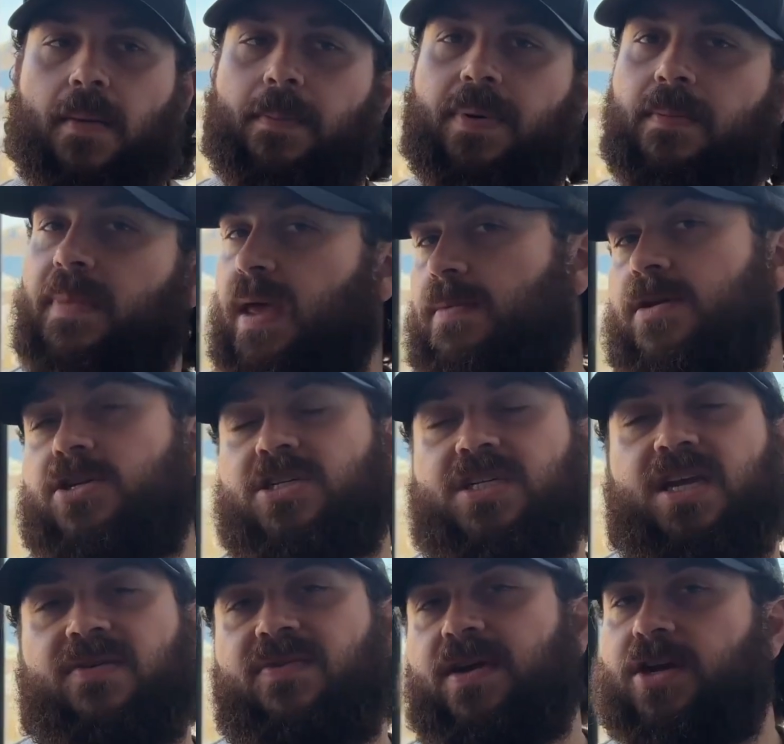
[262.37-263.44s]
But maybe just
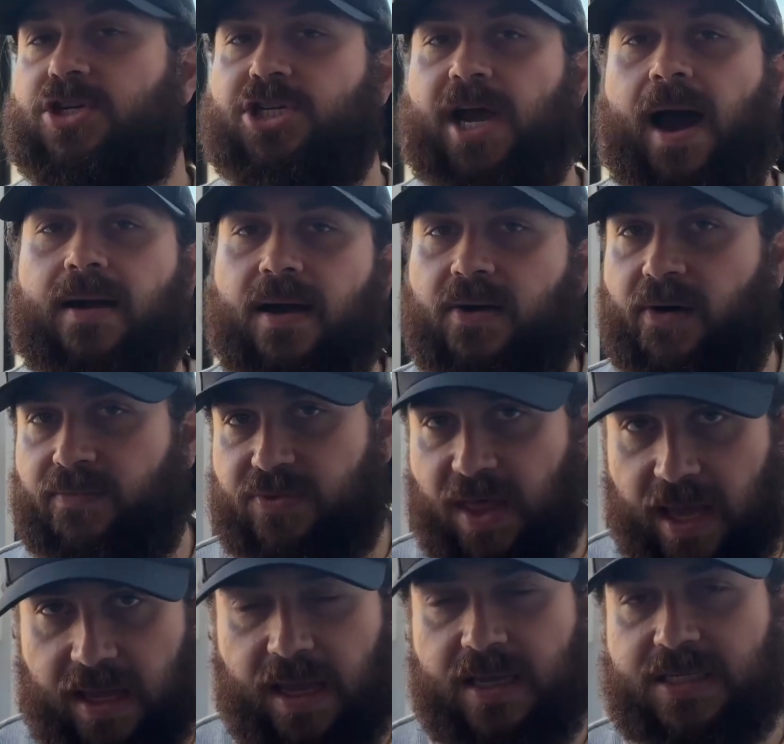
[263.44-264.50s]
giving a shout out of
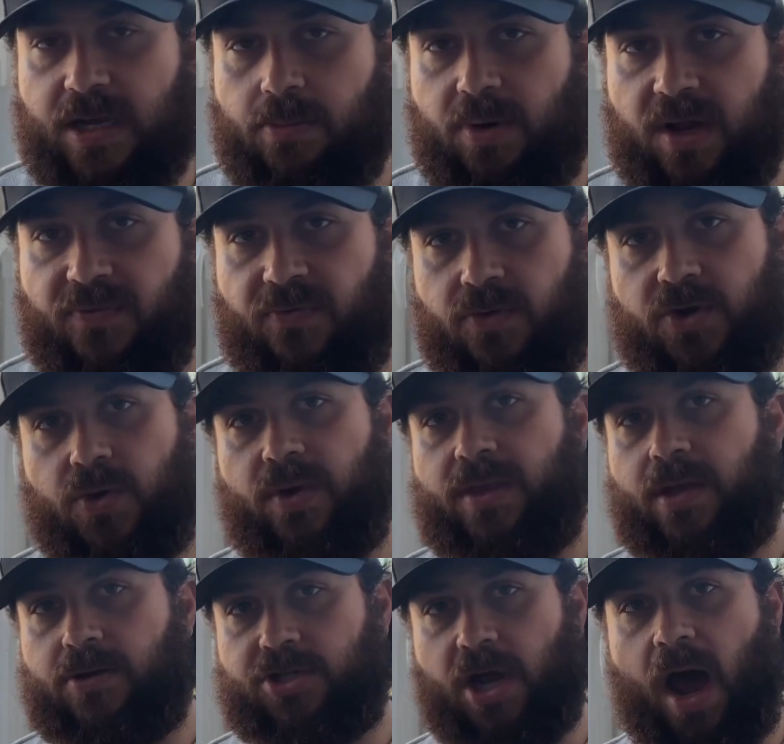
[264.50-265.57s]
thanking somebody for doing
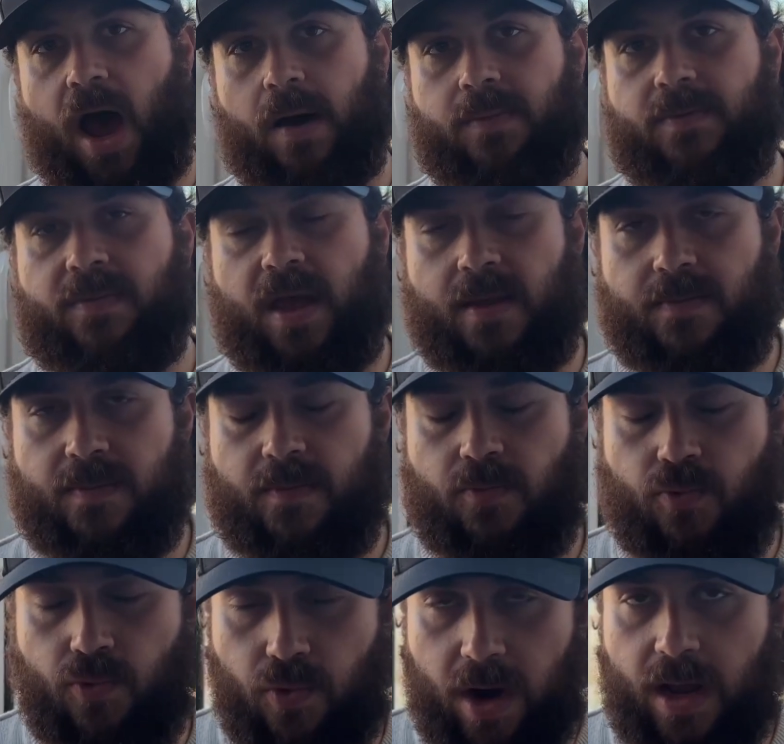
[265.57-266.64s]
their job and
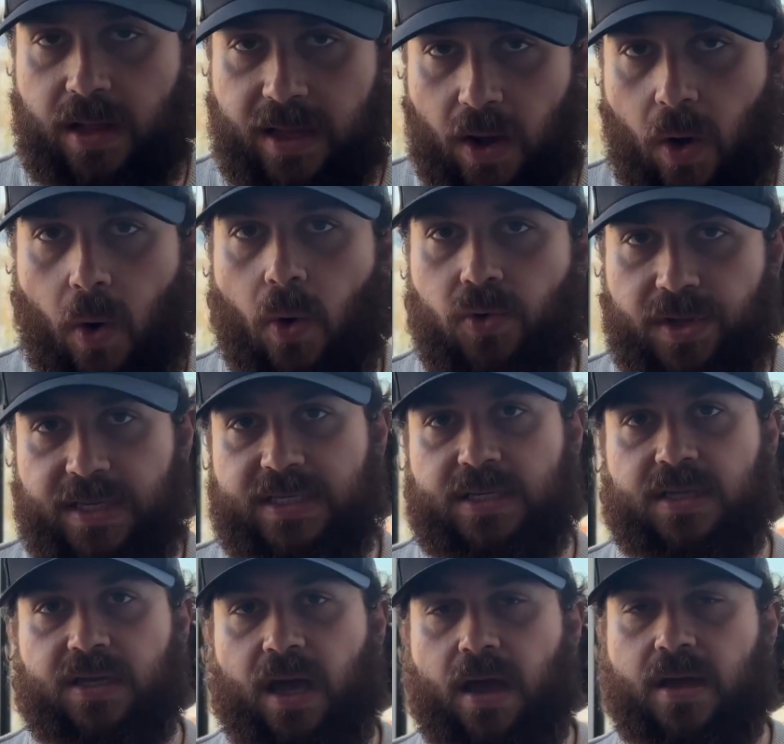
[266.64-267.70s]
really holding
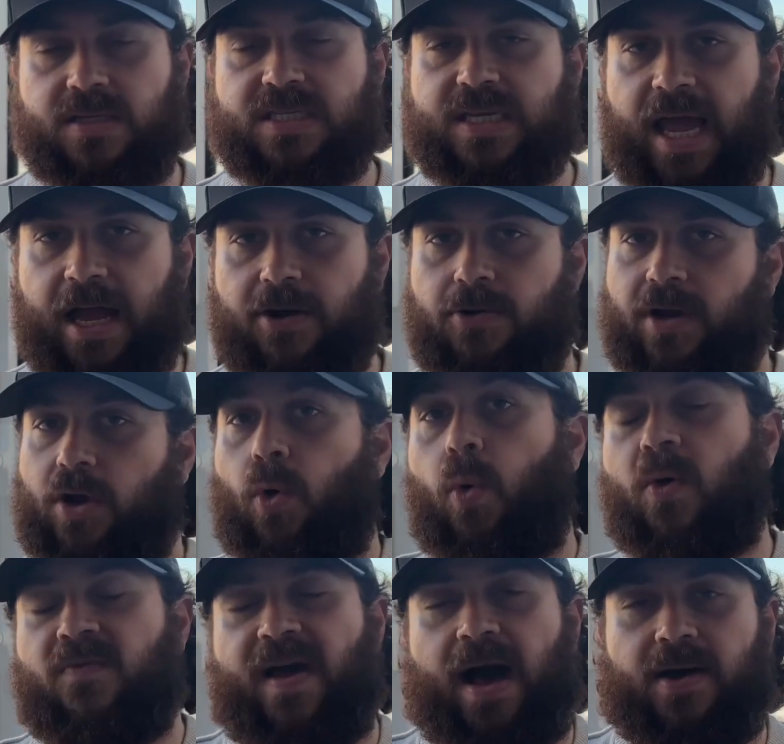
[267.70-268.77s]
to the standard and
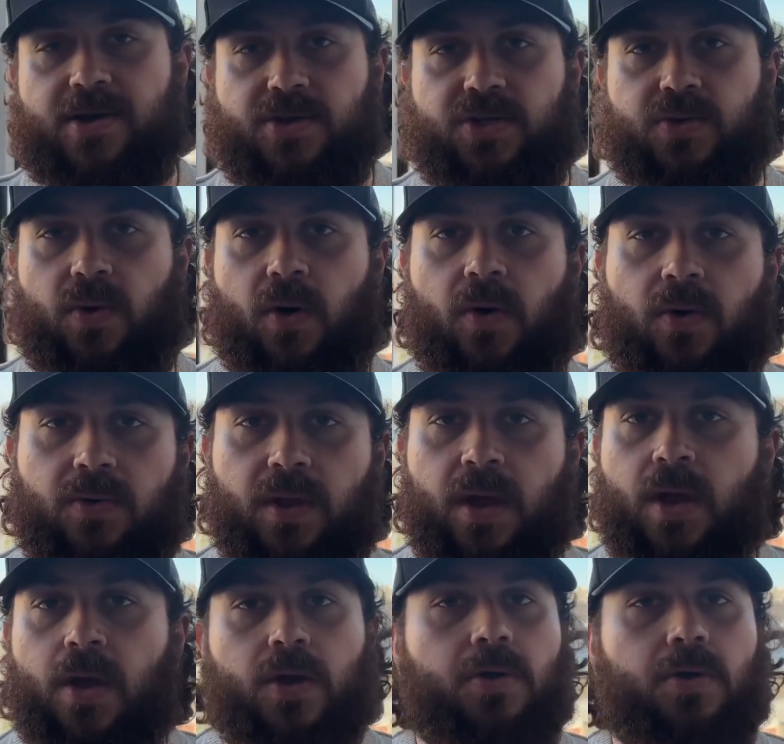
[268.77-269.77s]
core values you hold